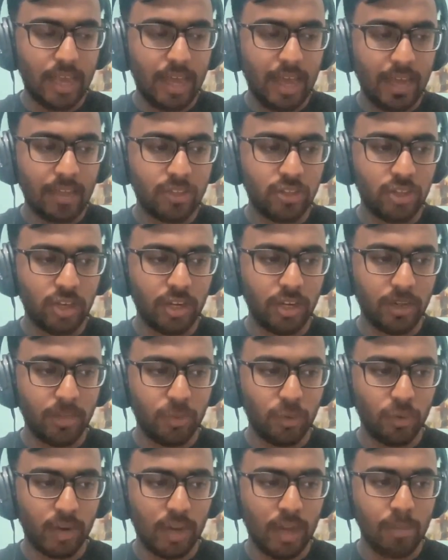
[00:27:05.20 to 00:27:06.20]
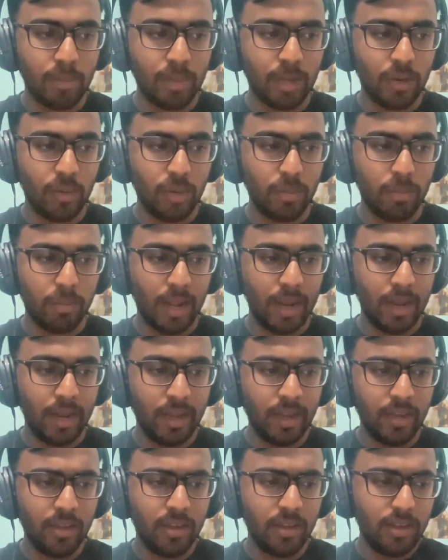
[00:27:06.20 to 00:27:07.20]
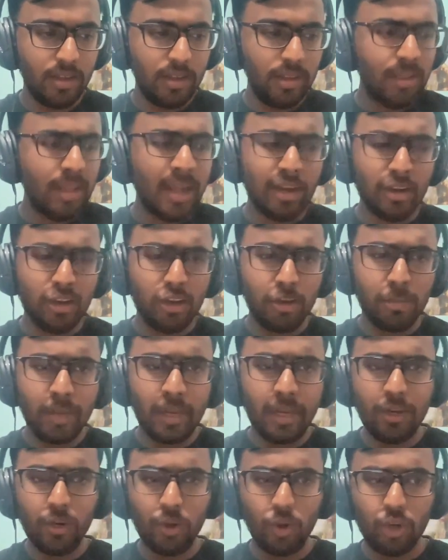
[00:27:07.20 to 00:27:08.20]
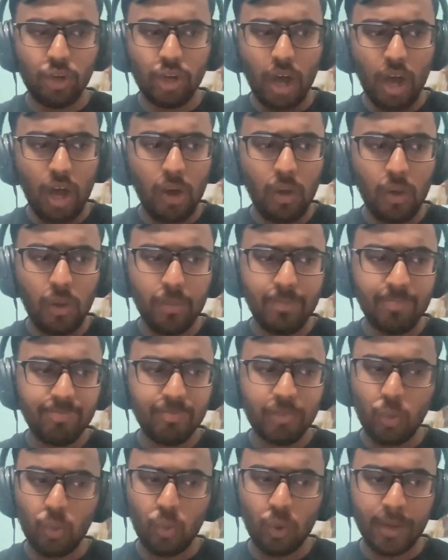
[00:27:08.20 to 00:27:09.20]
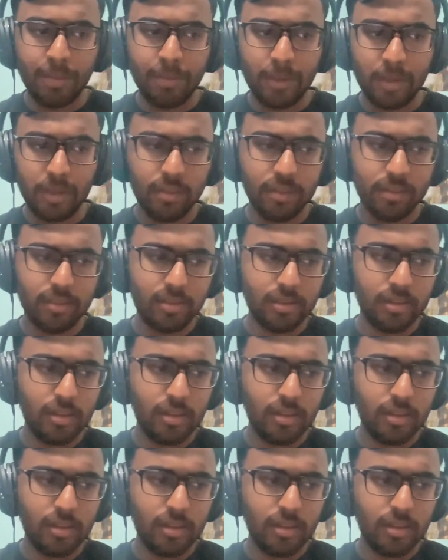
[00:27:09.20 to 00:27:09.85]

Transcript: accelerator program that we're planning, and it'll be in Gurgaon 1 month.